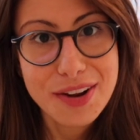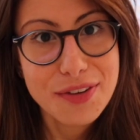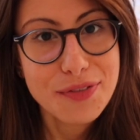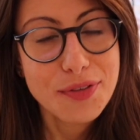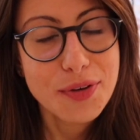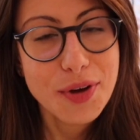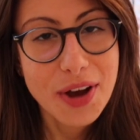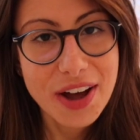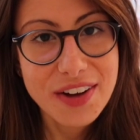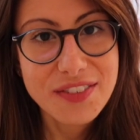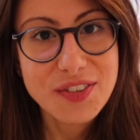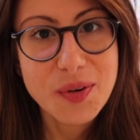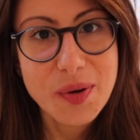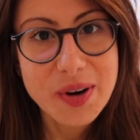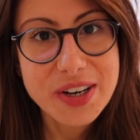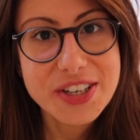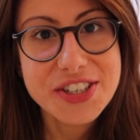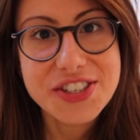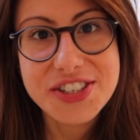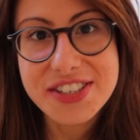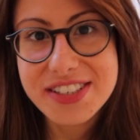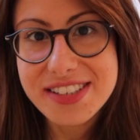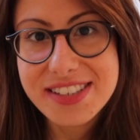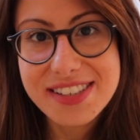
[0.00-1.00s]
If you have
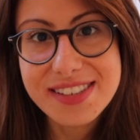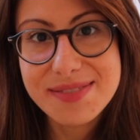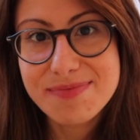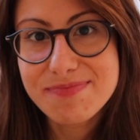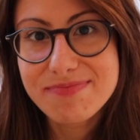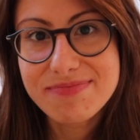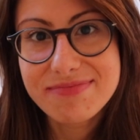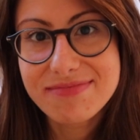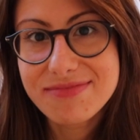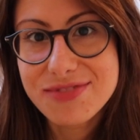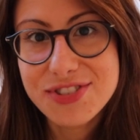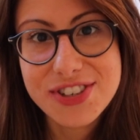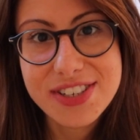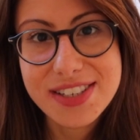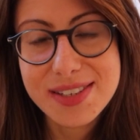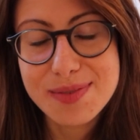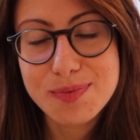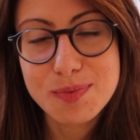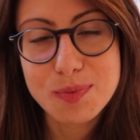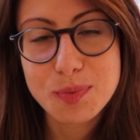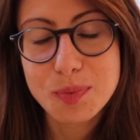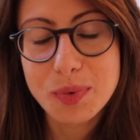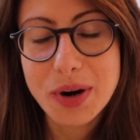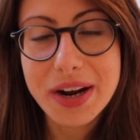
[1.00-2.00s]
questions,
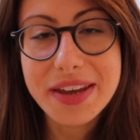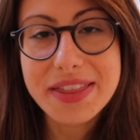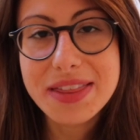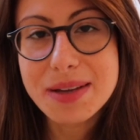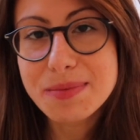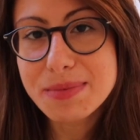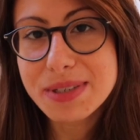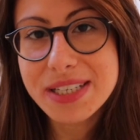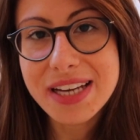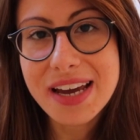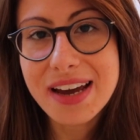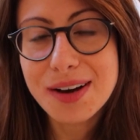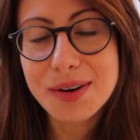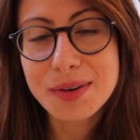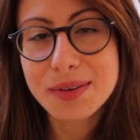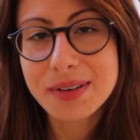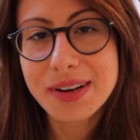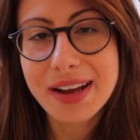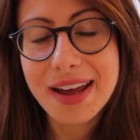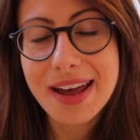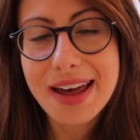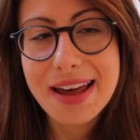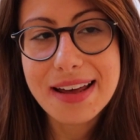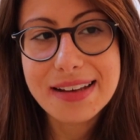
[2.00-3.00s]
just write them
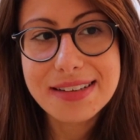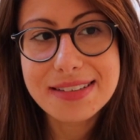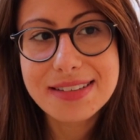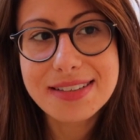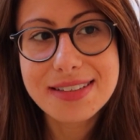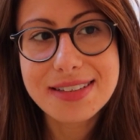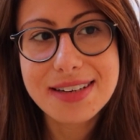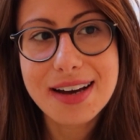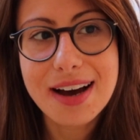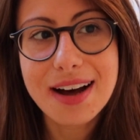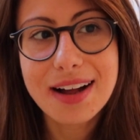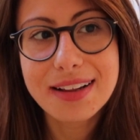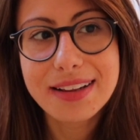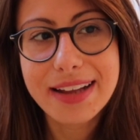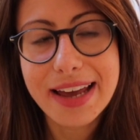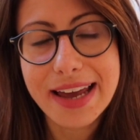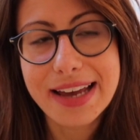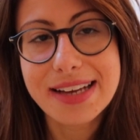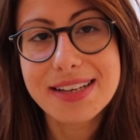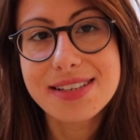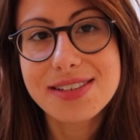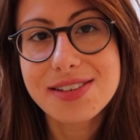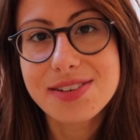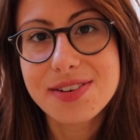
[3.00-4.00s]
down and I'll
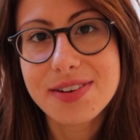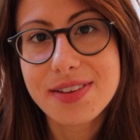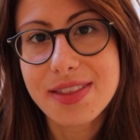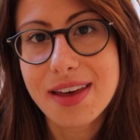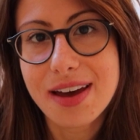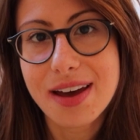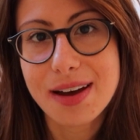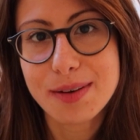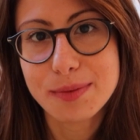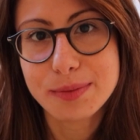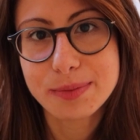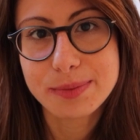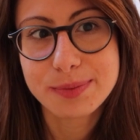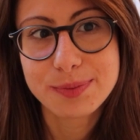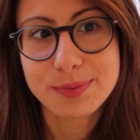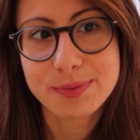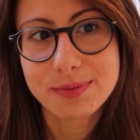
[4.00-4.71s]
answer them.